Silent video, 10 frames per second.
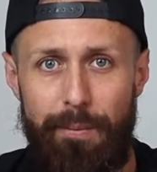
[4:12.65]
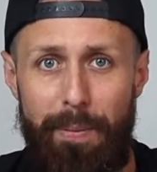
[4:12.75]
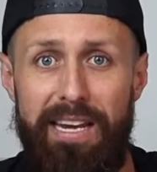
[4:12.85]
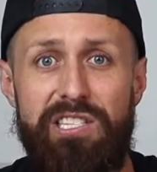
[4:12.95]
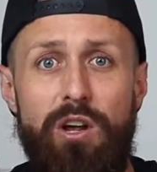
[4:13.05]

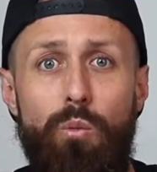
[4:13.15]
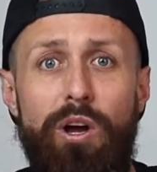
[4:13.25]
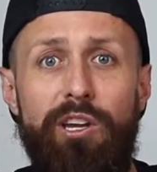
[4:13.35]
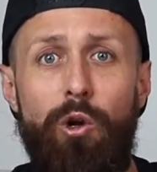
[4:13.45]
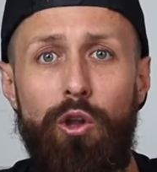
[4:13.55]
based on
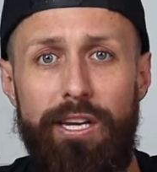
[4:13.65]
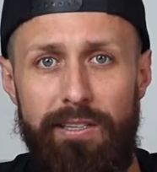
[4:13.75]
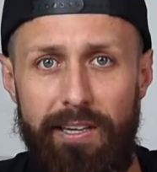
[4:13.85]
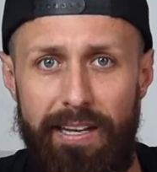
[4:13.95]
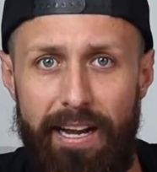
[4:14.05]
what you're looking
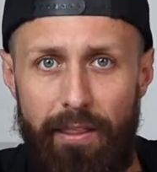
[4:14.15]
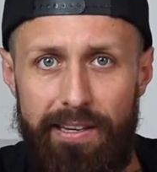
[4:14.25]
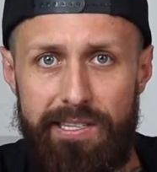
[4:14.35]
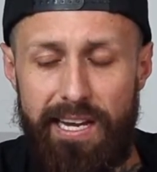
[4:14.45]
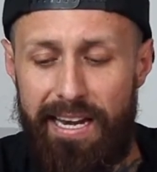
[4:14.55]
to get out of
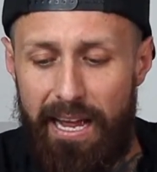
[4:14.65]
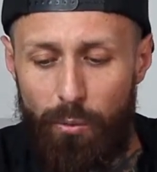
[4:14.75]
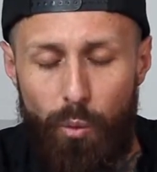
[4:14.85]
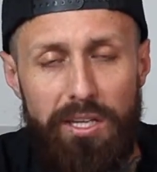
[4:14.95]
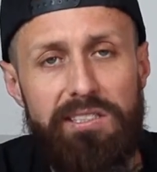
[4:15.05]
this and
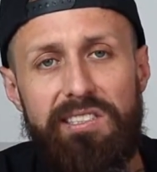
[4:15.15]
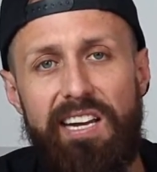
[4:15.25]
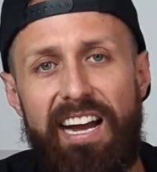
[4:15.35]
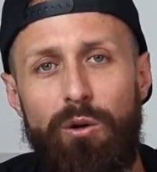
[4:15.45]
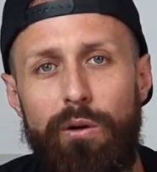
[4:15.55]
what
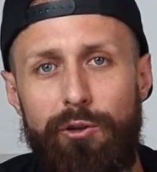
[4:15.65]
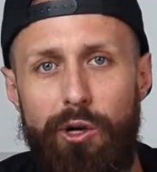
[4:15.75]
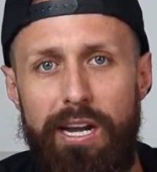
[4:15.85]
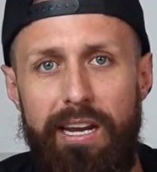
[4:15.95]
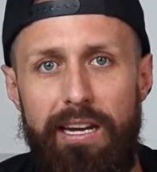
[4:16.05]
style of
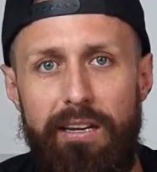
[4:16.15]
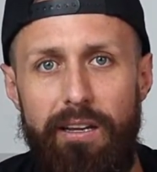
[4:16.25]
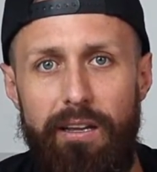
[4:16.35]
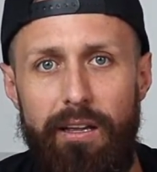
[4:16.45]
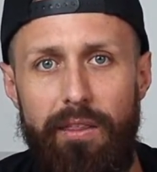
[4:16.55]
training
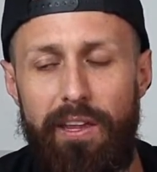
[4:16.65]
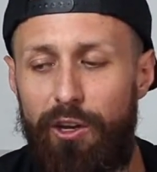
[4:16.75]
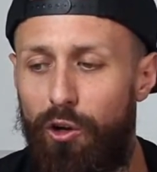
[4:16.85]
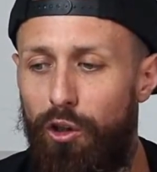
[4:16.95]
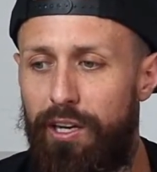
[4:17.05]
that
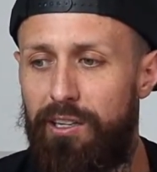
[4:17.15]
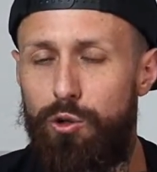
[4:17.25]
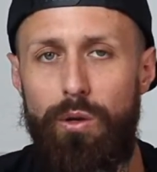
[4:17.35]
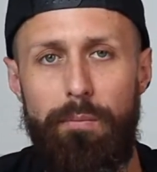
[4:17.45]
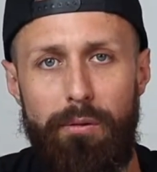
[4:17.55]
you're looking
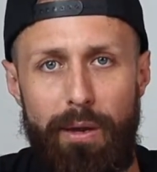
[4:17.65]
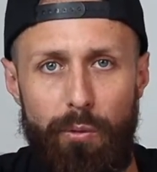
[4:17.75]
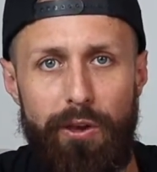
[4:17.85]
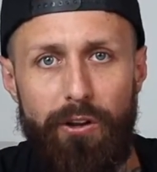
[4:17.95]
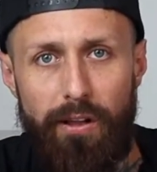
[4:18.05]
to implement
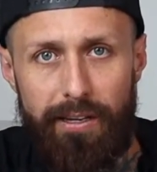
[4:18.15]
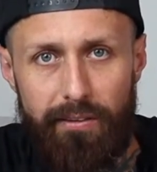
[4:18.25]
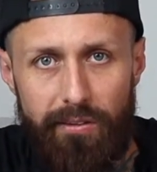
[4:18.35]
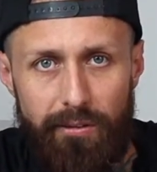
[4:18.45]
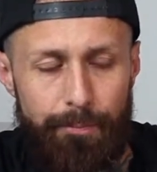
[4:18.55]
with your
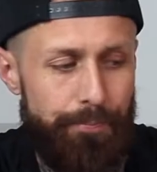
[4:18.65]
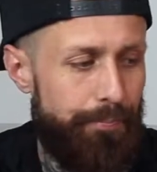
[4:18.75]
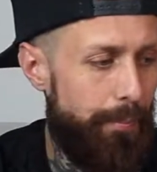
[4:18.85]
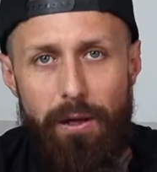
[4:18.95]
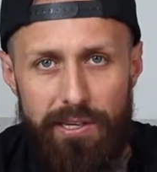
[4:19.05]
clients.
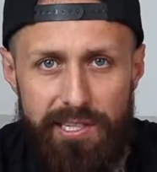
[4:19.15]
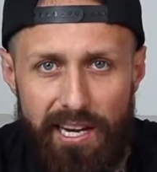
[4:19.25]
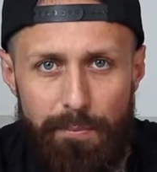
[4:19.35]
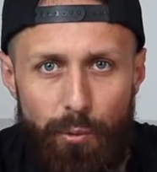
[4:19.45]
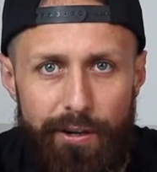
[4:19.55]
Now, the
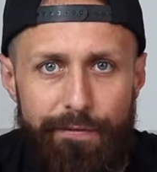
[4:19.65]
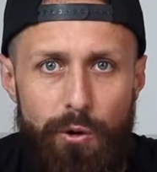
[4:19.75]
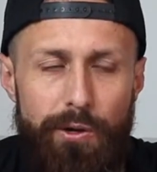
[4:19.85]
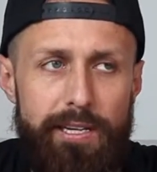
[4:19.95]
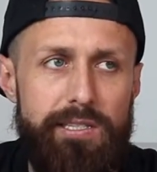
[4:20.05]
second point of
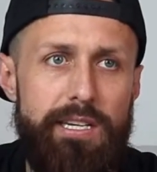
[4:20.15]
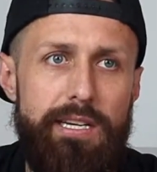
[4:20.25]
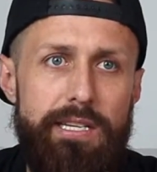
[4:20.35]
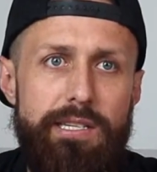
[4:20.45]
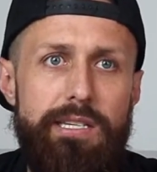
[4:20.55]
focus
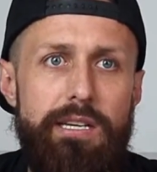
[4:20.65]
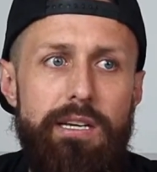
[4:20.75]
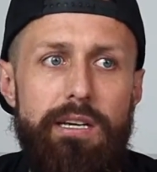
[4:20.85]
is